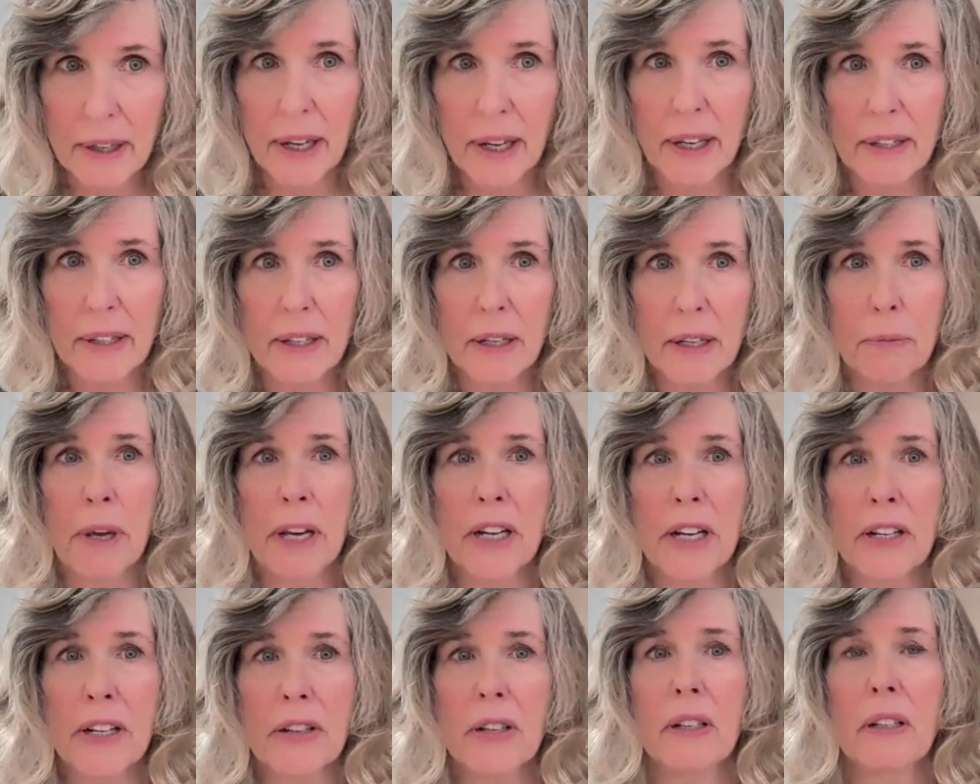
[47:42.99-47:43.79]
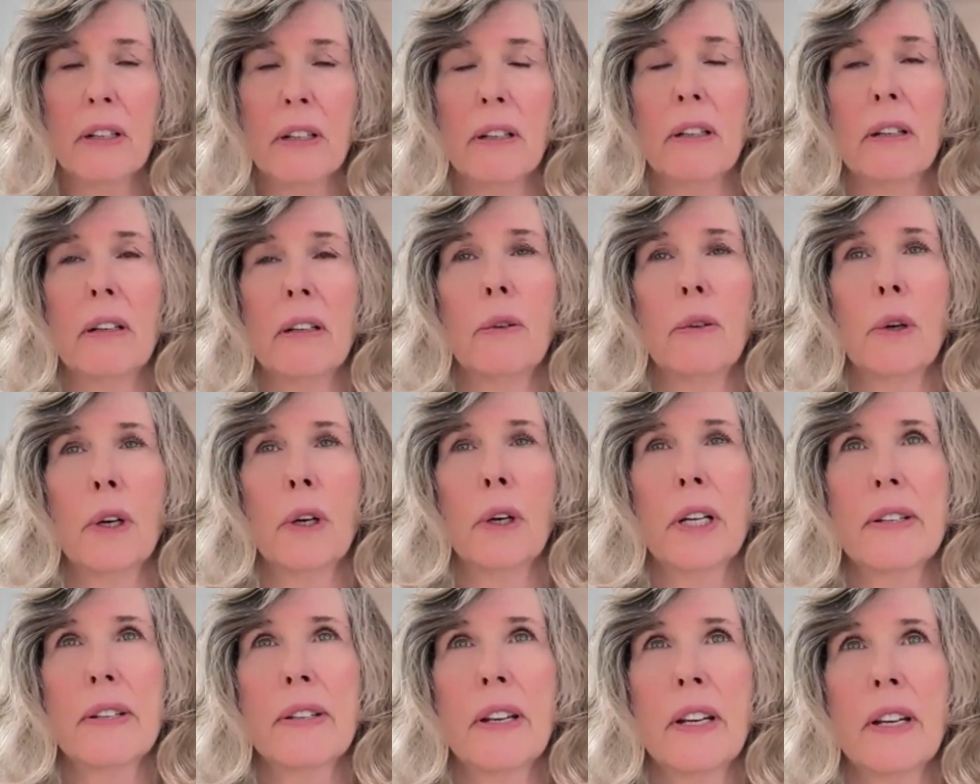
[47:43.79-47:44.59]
a patient
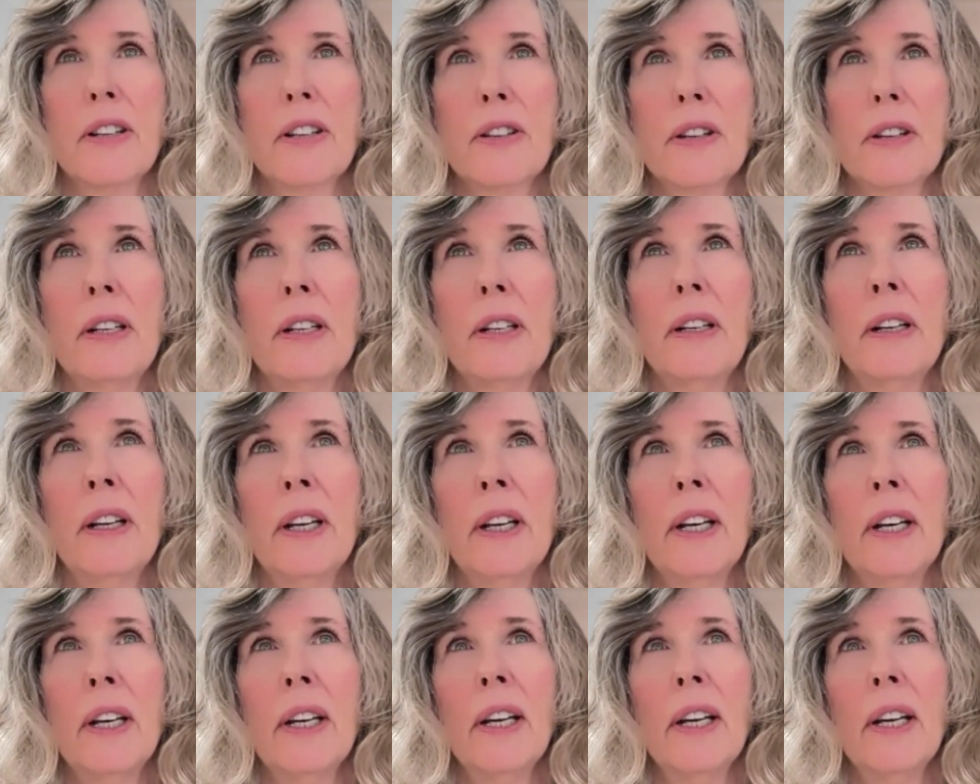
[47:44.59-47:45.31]
organization